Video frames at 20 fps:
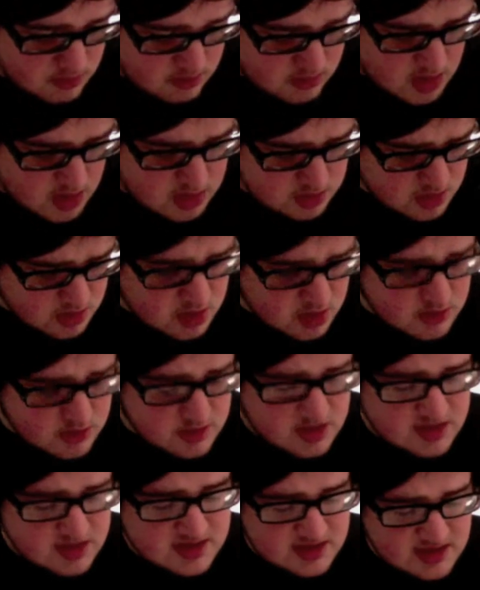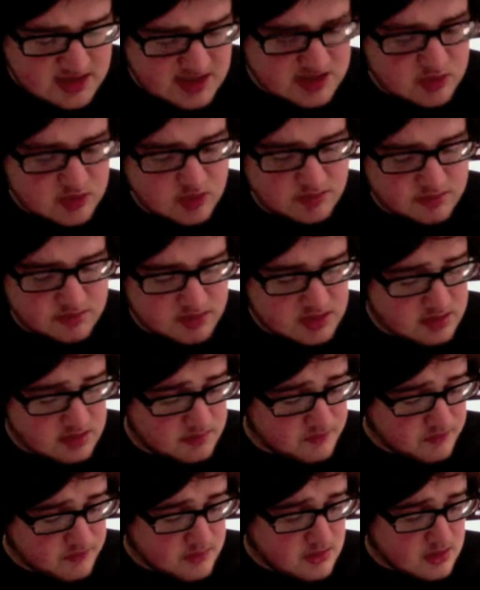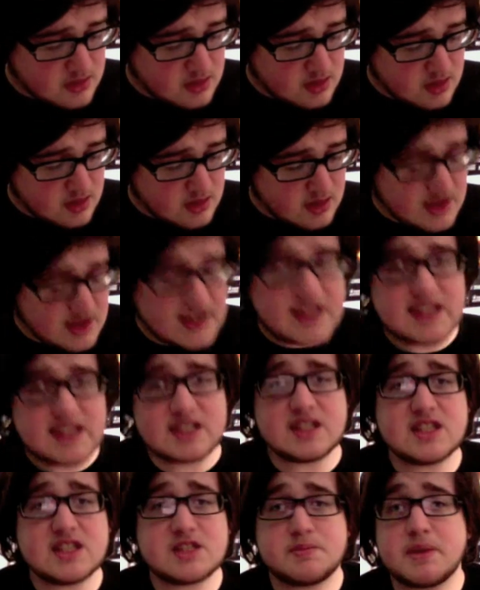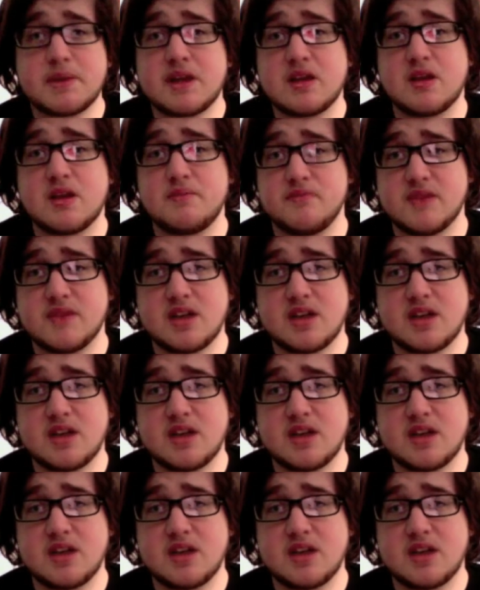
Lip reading: not kudos in this one, but it's been